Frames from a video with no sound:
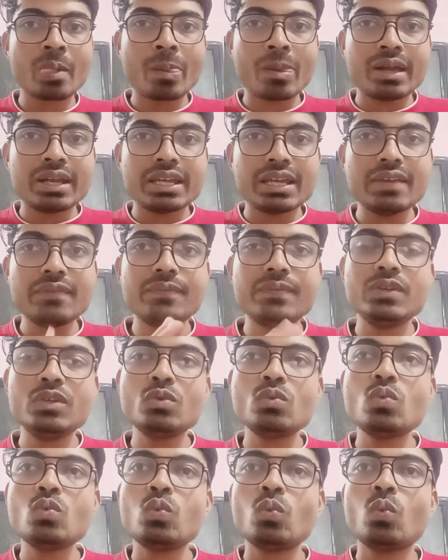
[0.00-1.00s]
if
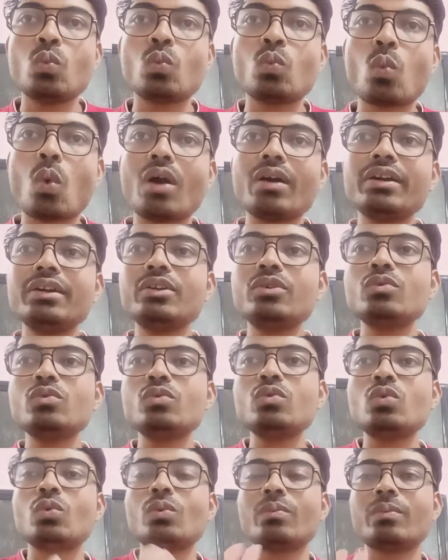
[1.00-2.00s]
you want
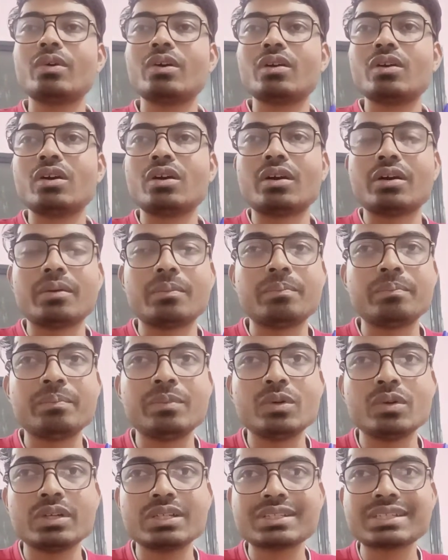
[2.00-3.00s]
to
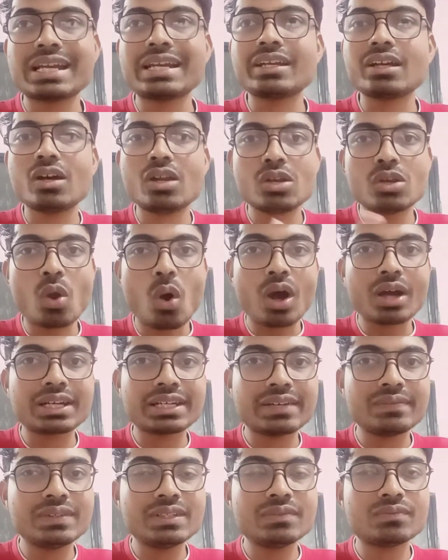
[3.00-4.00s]
set a log
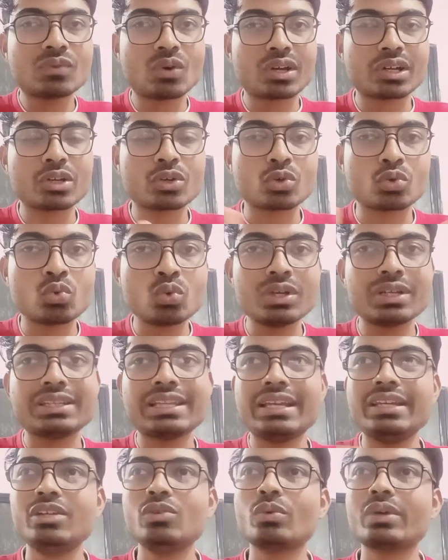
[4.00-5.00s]
level for a root,
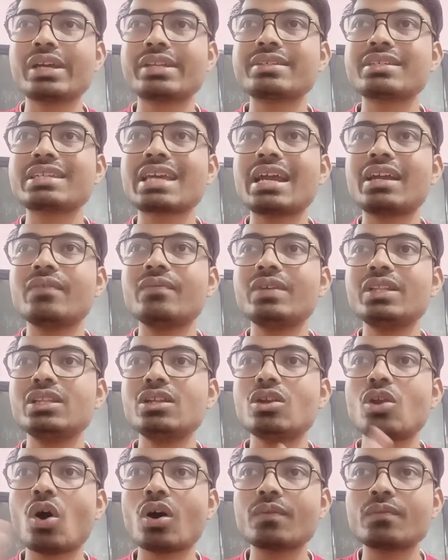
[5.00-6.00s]
then you can set with the
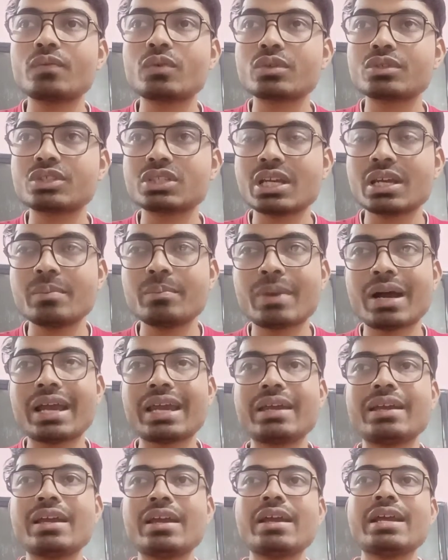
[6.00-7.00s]
log4j
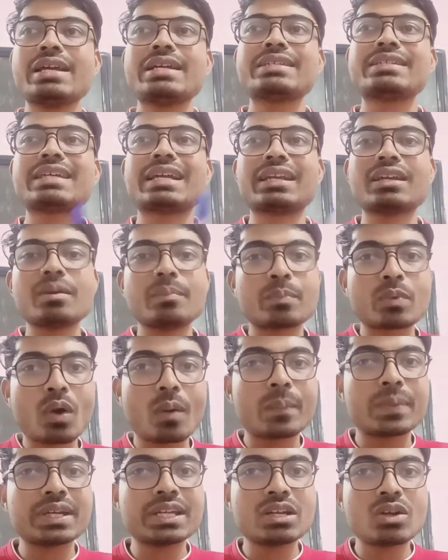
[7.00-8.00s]
by setting a
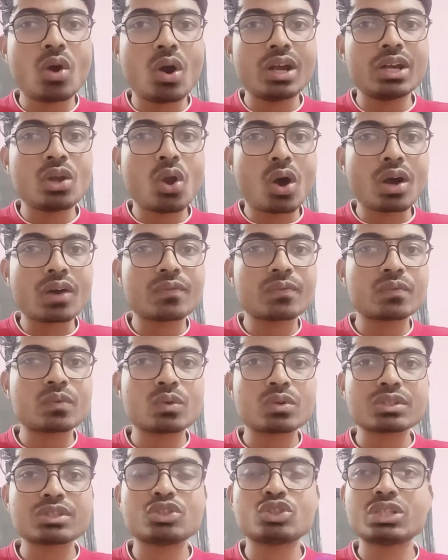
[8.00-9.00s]
property called
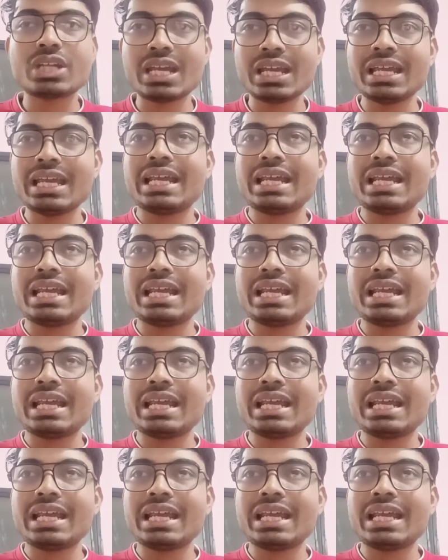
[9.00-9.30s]
log4j